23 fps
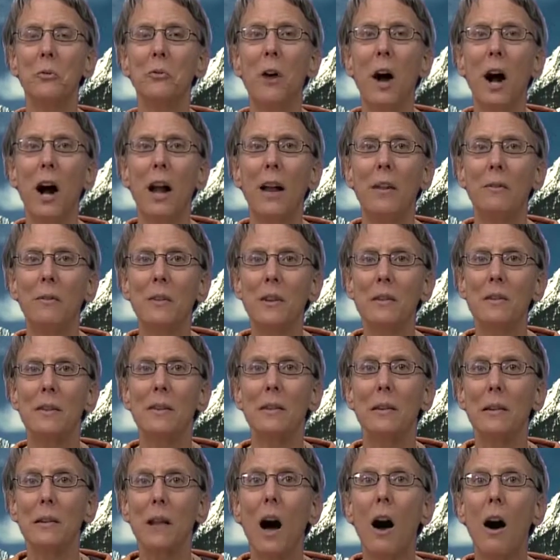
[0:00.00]
find
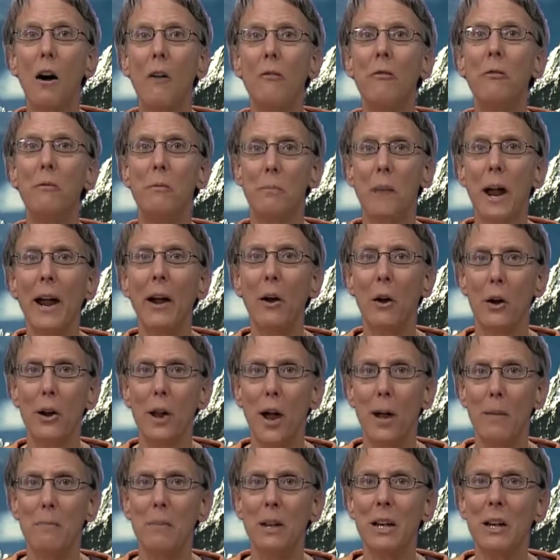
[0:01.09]
this love paradigm,